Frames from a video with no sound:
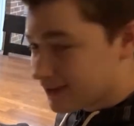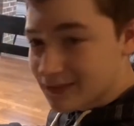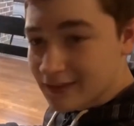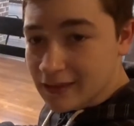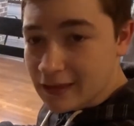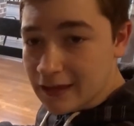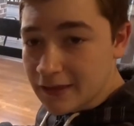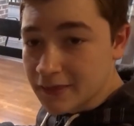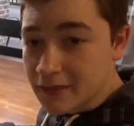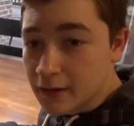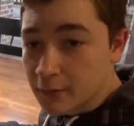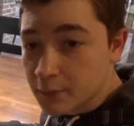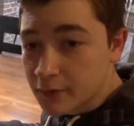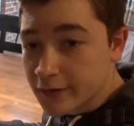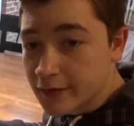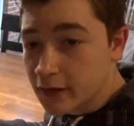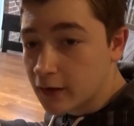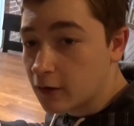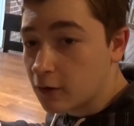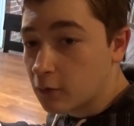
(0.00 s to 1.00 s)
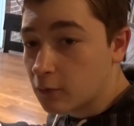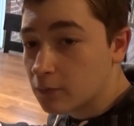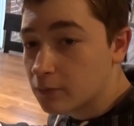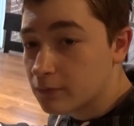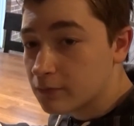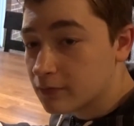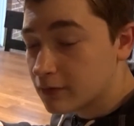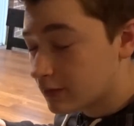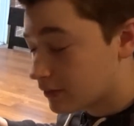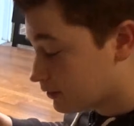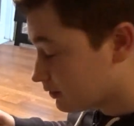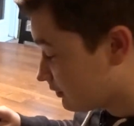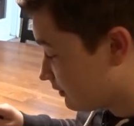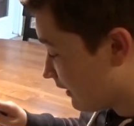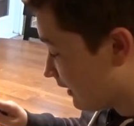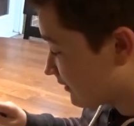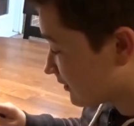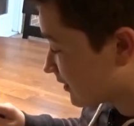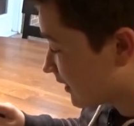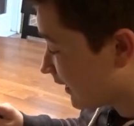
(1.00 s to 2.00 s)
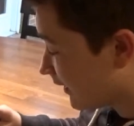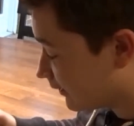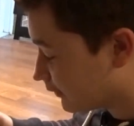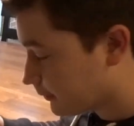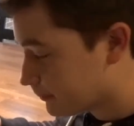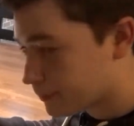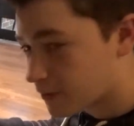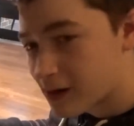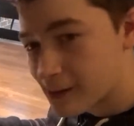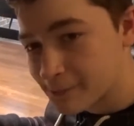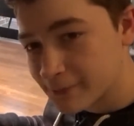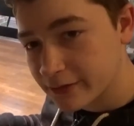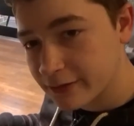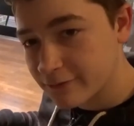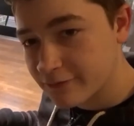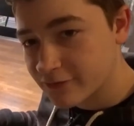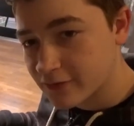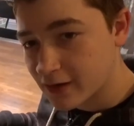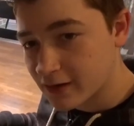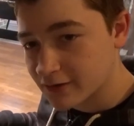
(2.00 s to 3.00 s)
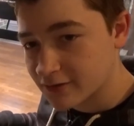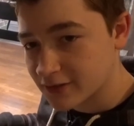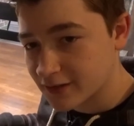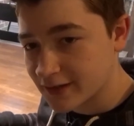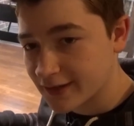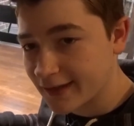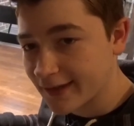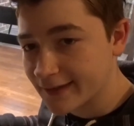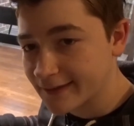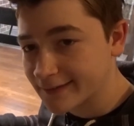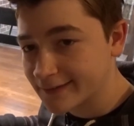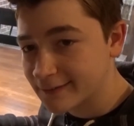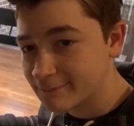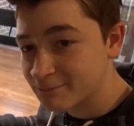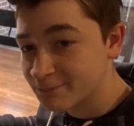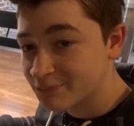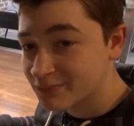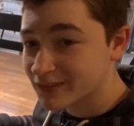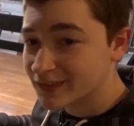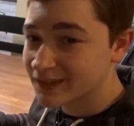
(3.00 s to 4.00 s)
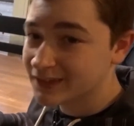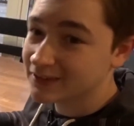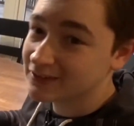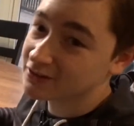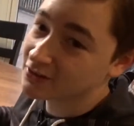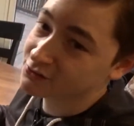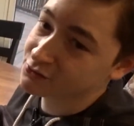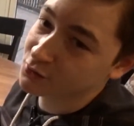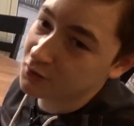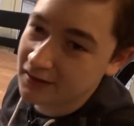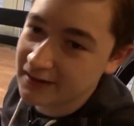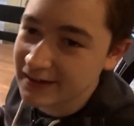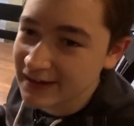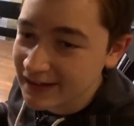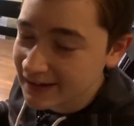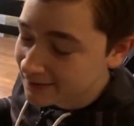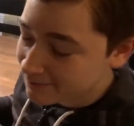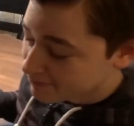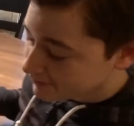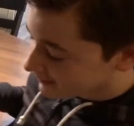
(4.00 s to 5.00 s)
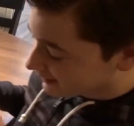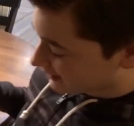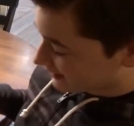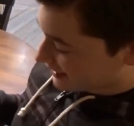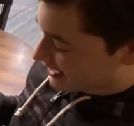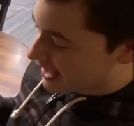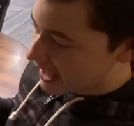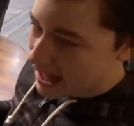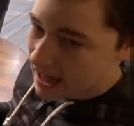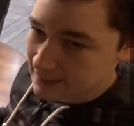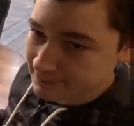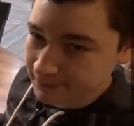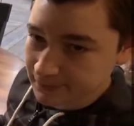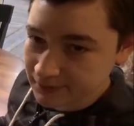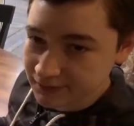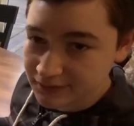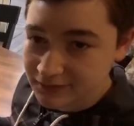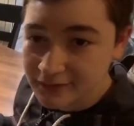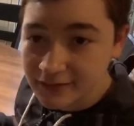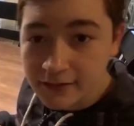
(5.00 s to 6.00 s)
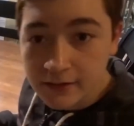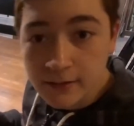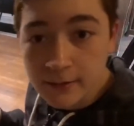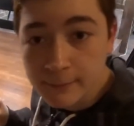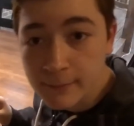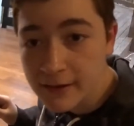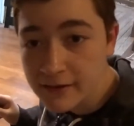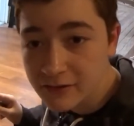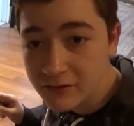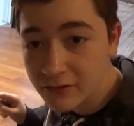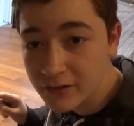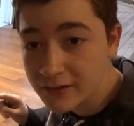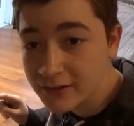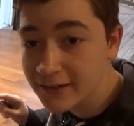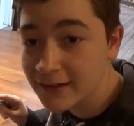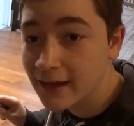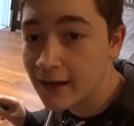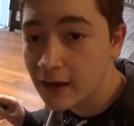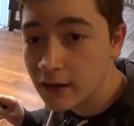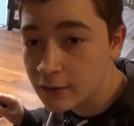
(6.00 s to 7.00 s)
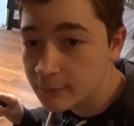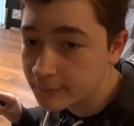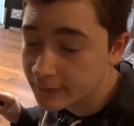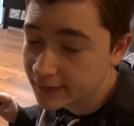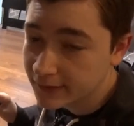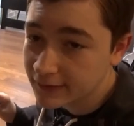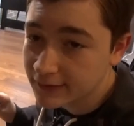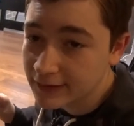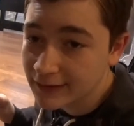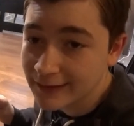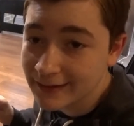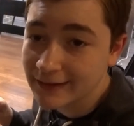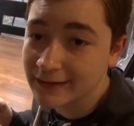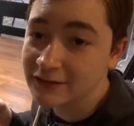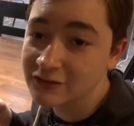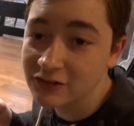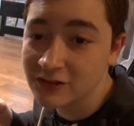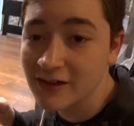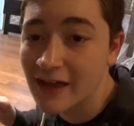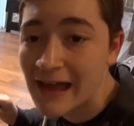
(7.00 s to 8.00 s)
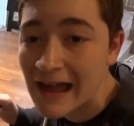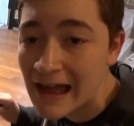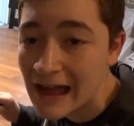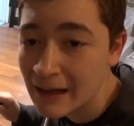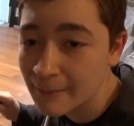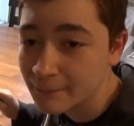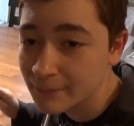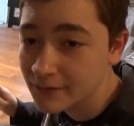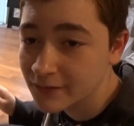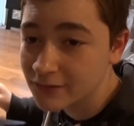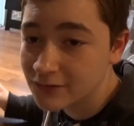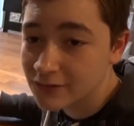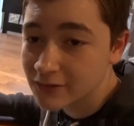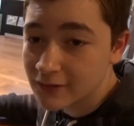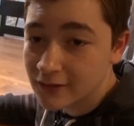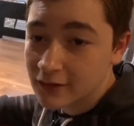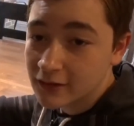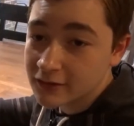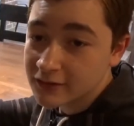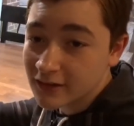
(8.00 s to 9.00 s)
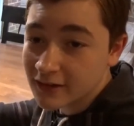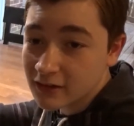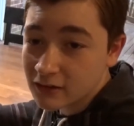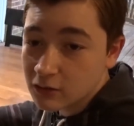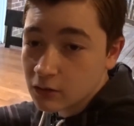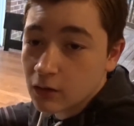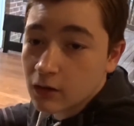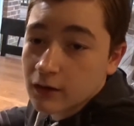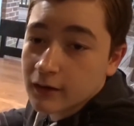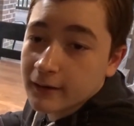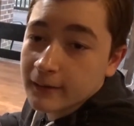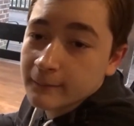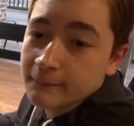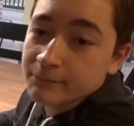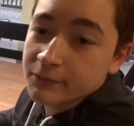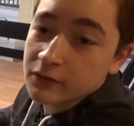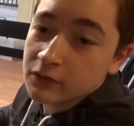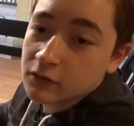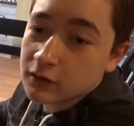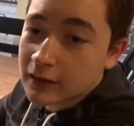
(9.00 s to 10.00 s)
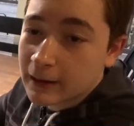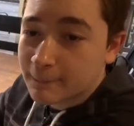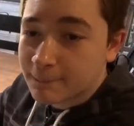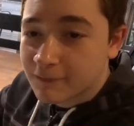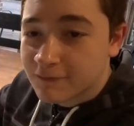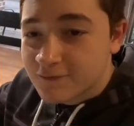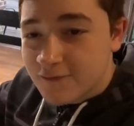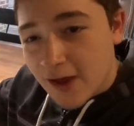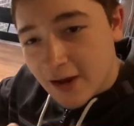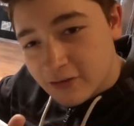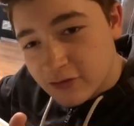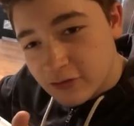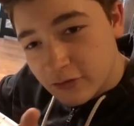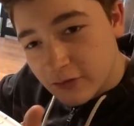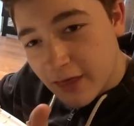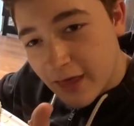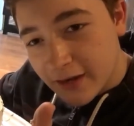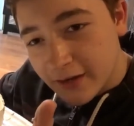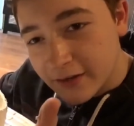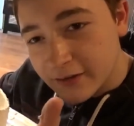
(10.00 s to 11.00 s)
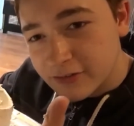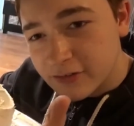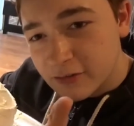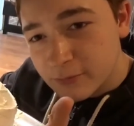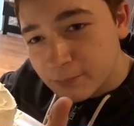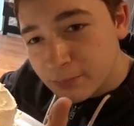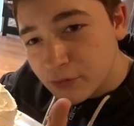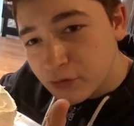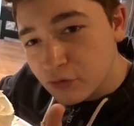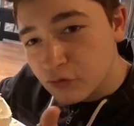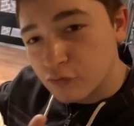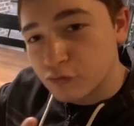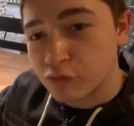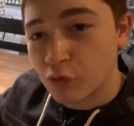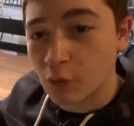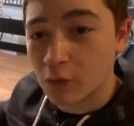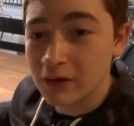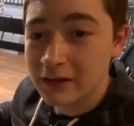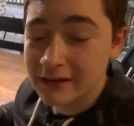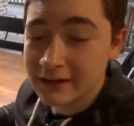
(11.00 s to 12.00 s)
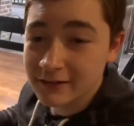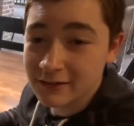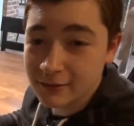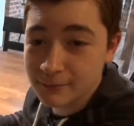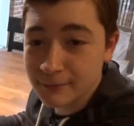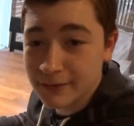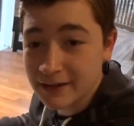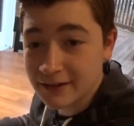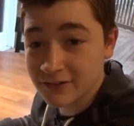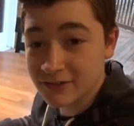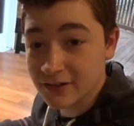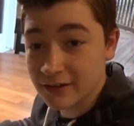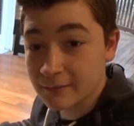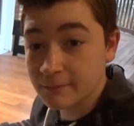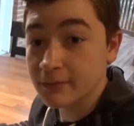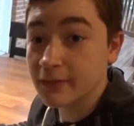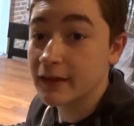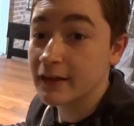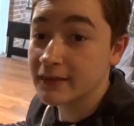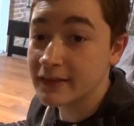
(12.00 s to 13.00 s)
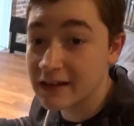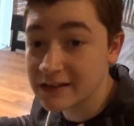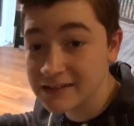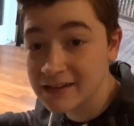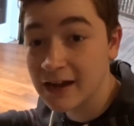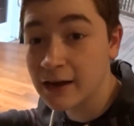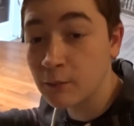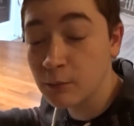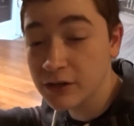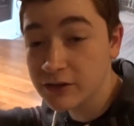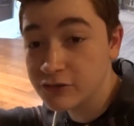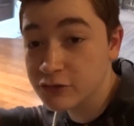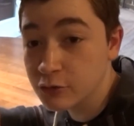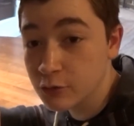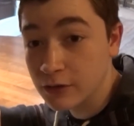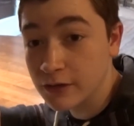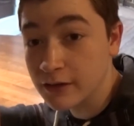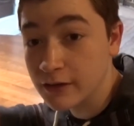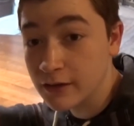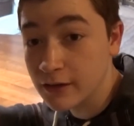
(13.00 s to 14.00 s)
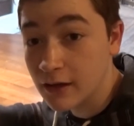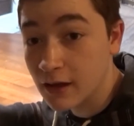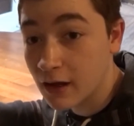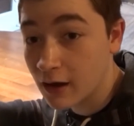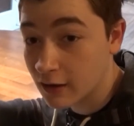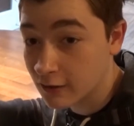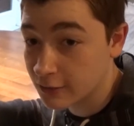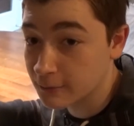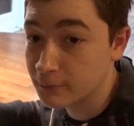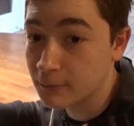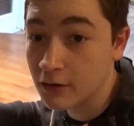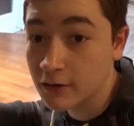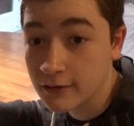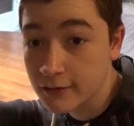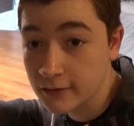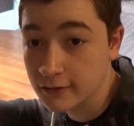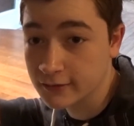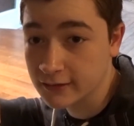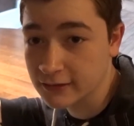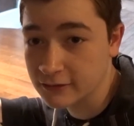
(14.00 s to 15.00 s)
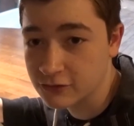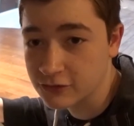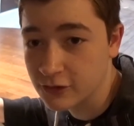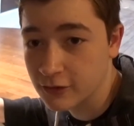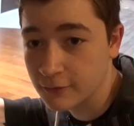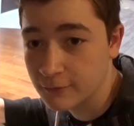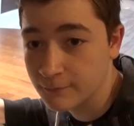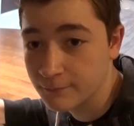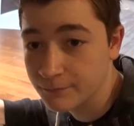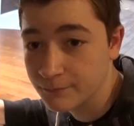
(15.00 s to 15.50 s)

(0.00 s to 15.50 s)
there we go. That's how you properly frost a cake. You just sort of hit it and it happens. Basically, how you make a cake, it just happens. Take a look. Look how professional that is. It's beautiful. It's amazing. That's how we do it on the Mark Cooking Show.